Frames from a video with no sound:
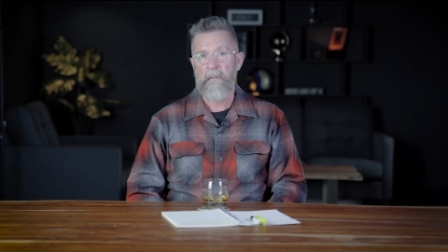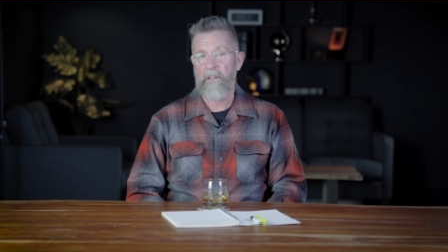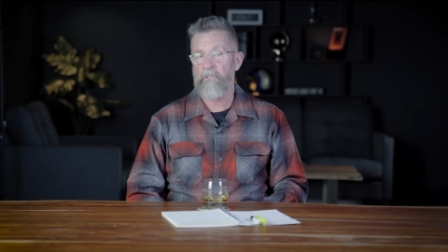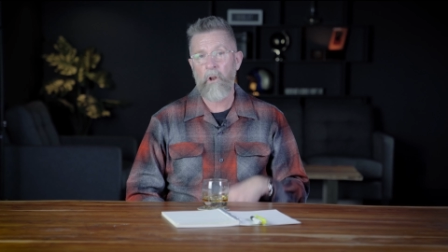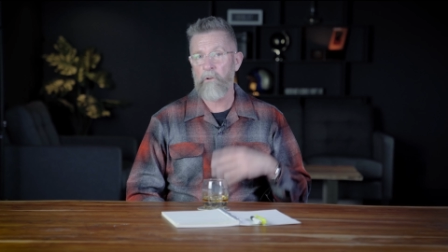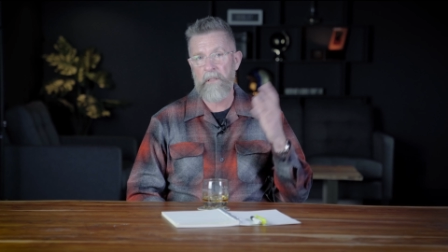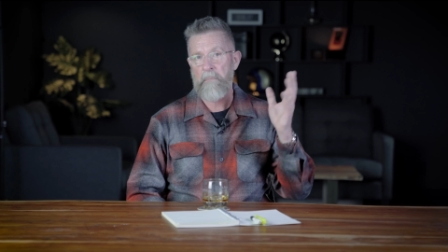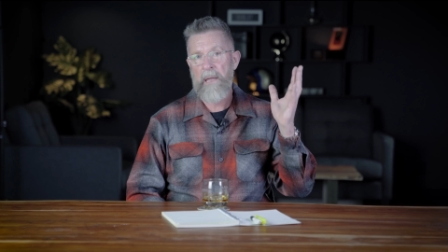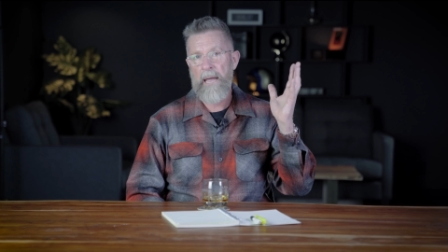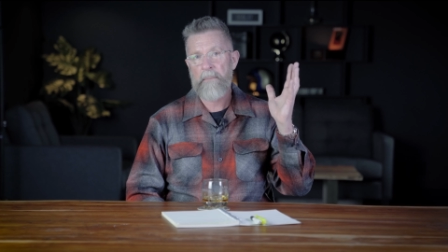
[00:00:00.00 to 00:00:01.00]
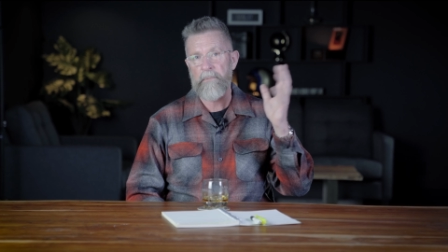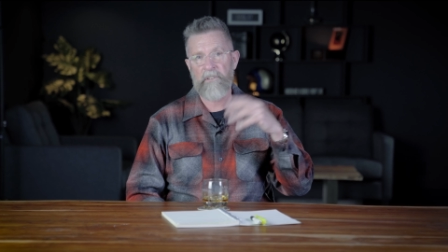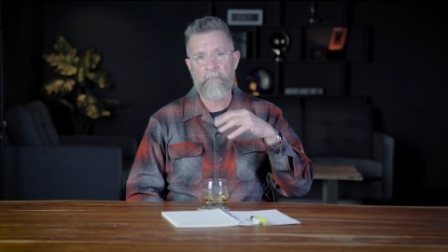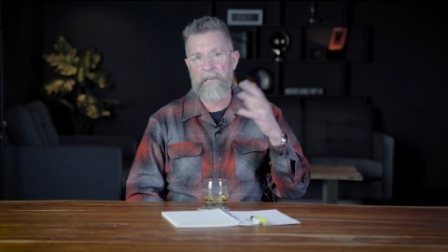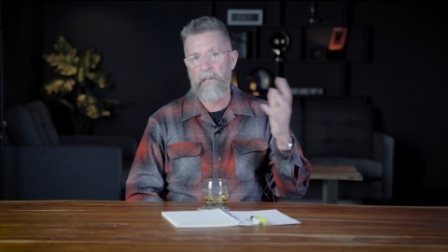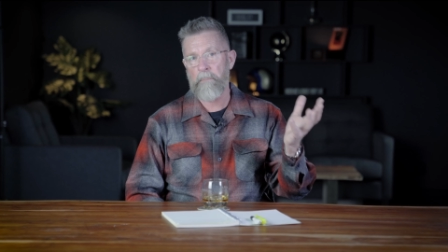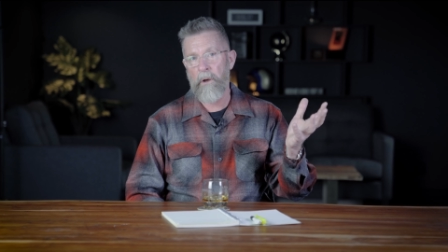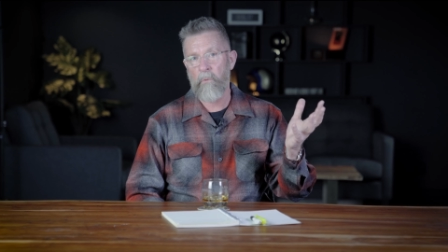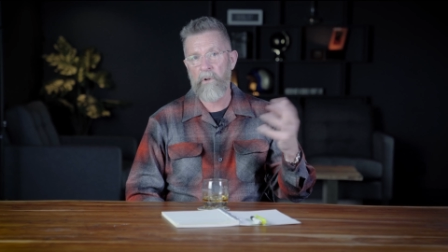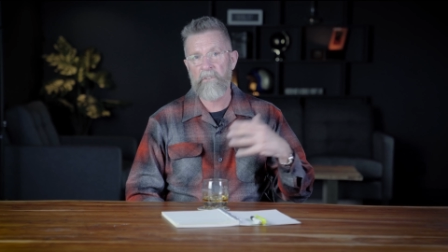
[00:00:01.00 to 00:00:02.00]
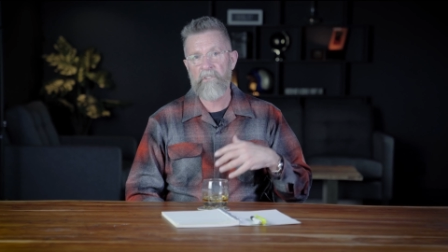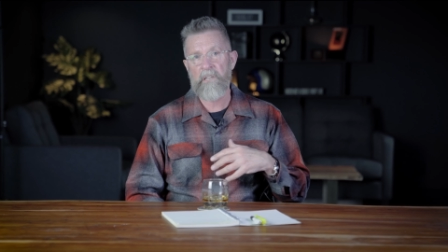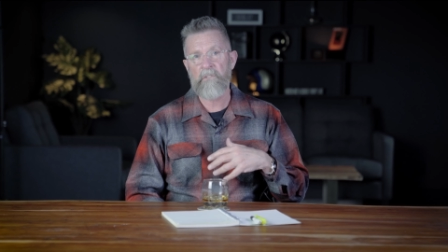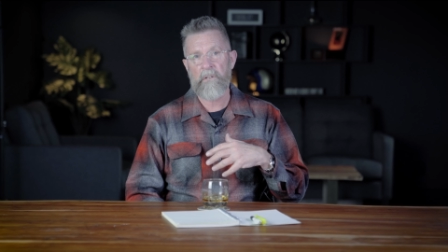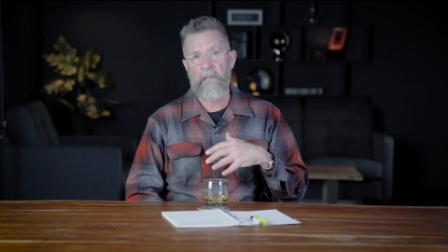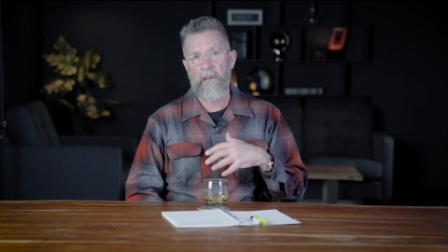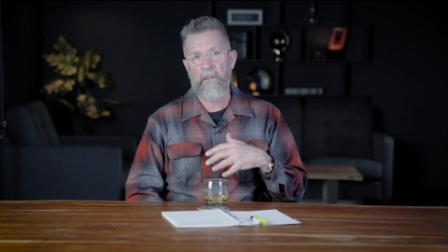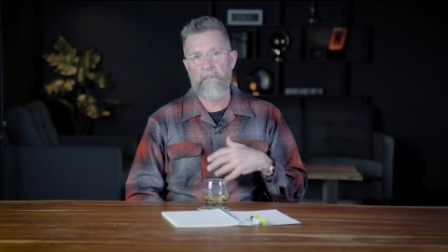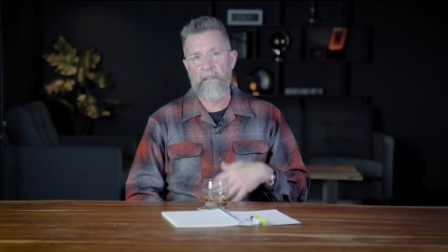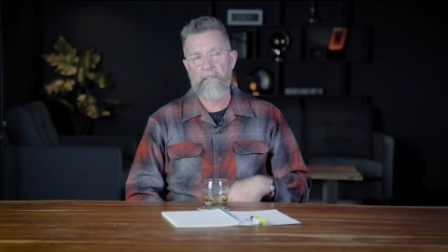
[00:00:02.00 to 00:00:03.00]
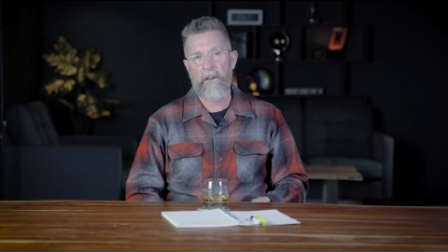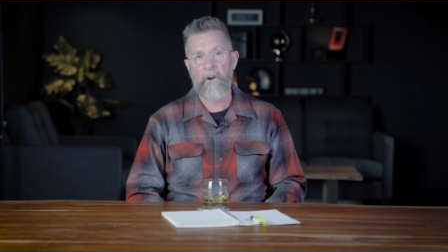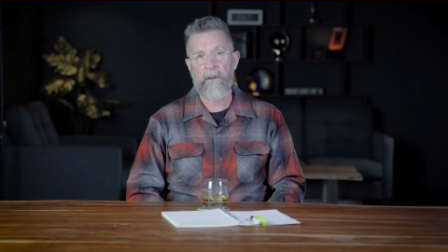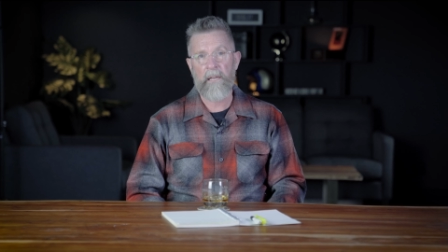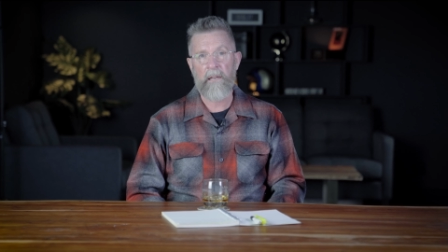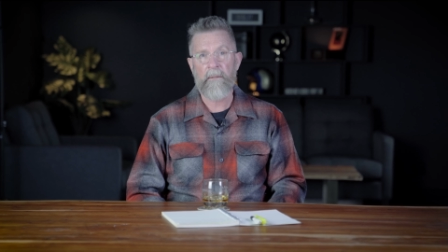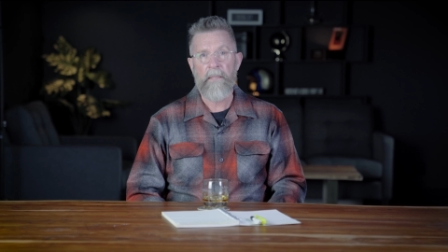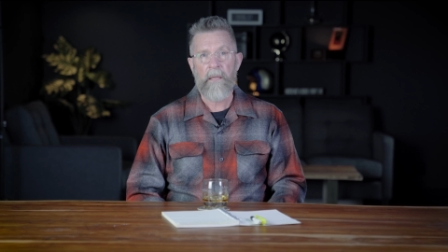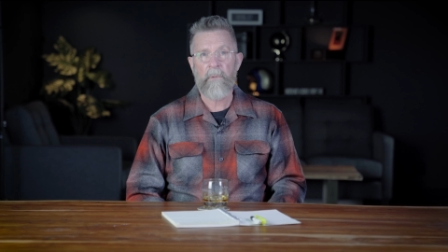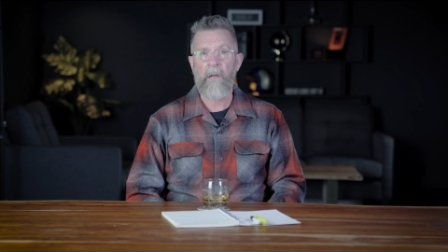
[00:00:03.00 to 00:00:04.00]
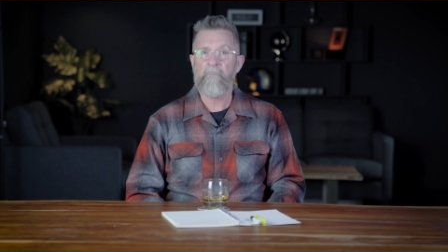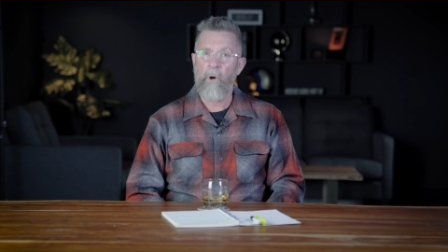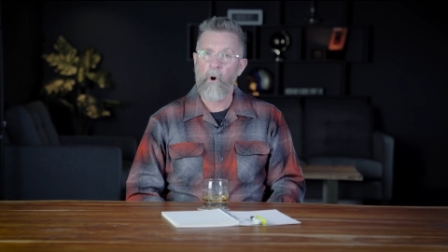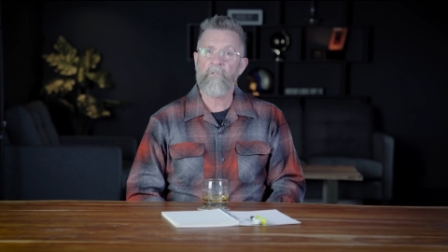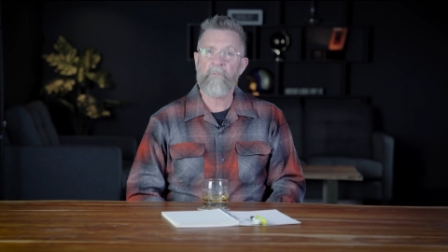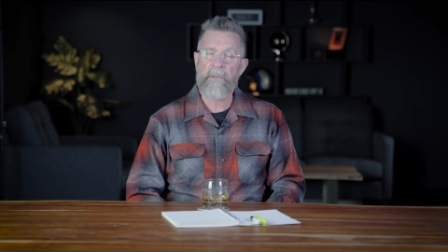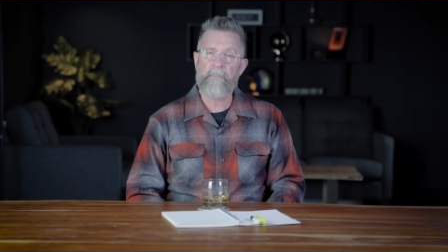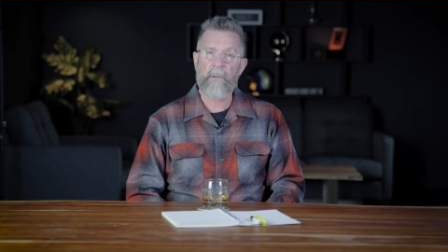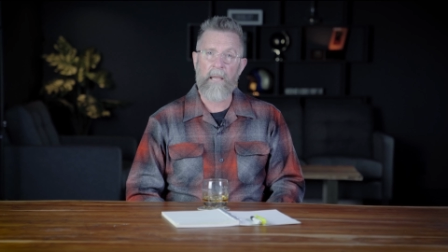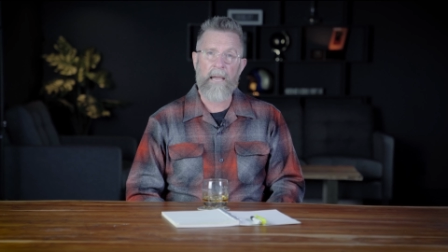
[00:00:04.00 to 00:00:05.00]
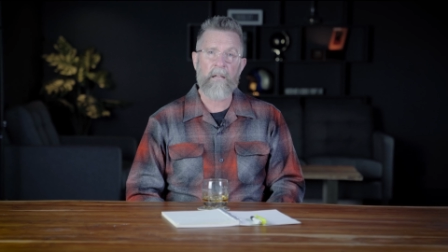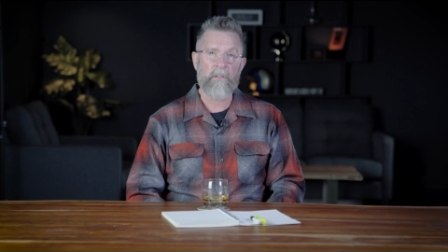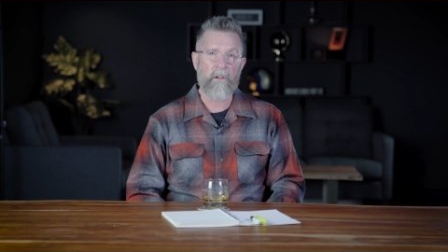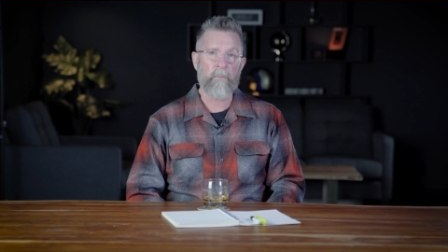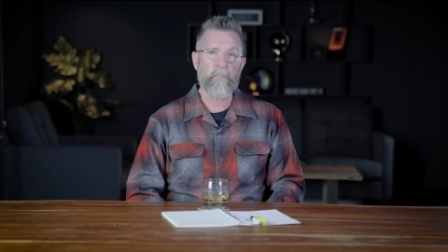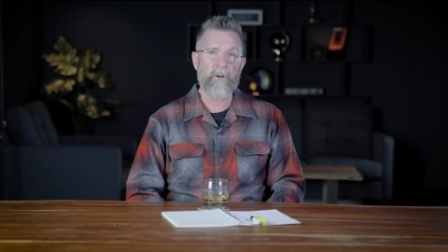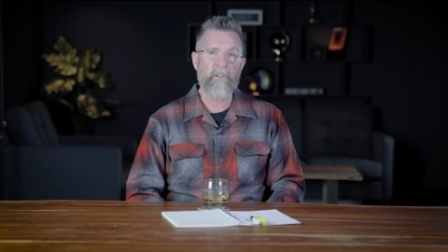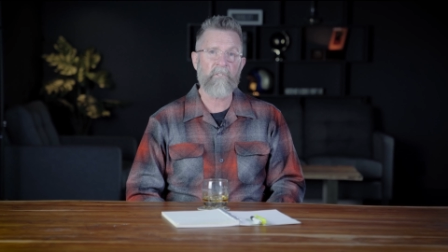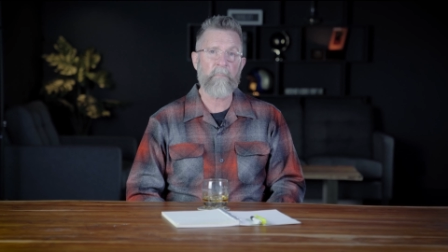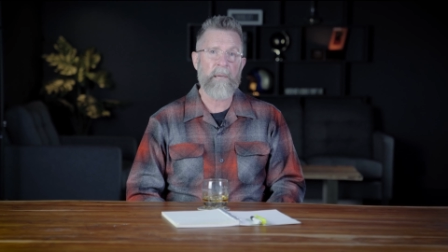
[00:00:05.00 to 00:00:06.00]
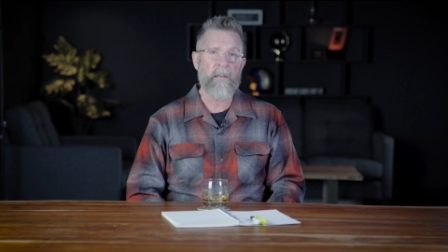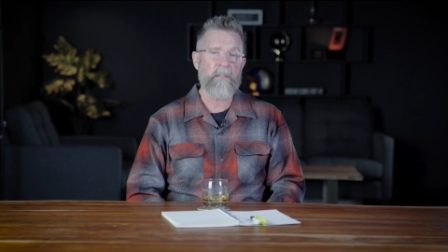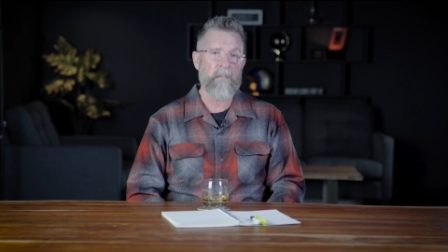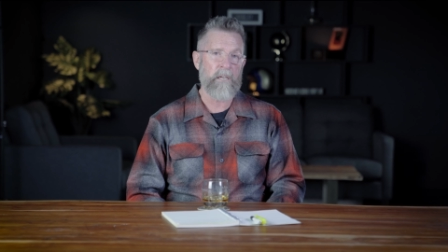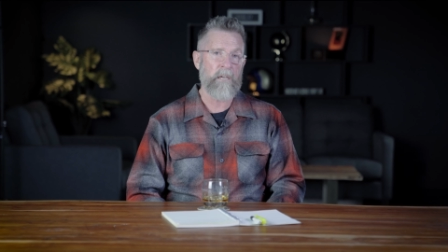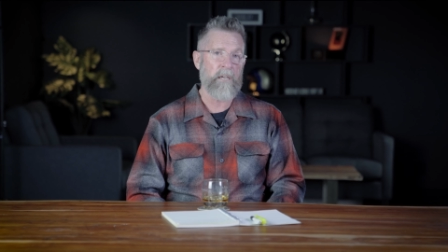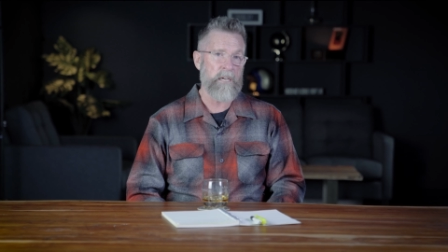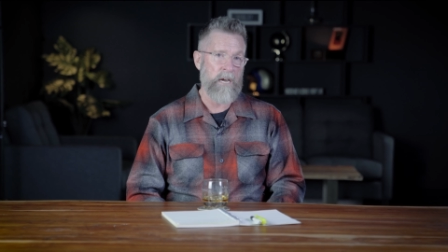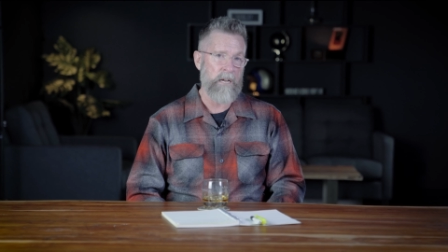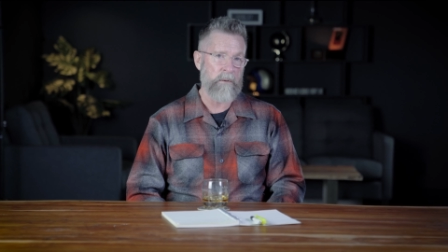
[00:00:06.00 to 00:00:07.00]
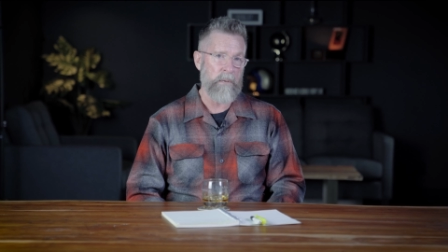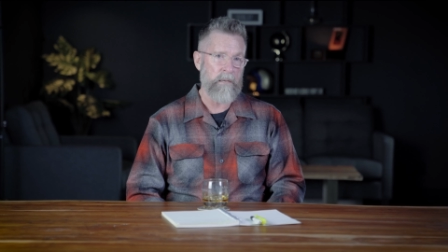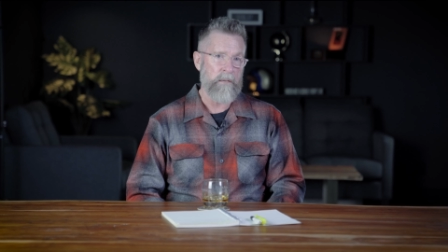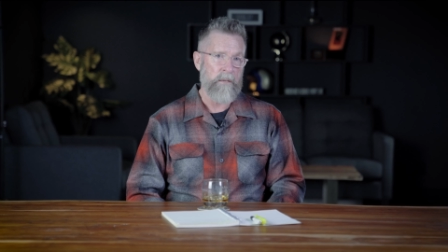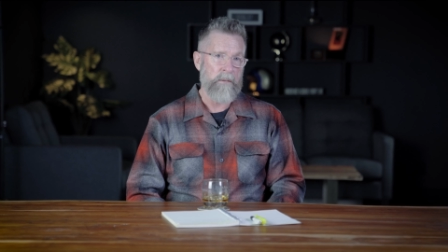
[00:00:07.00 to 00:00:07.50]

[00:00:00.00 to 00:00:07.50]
It's all over the map, depending upon what season it is that they are in, but most people out there participate in the gig economy.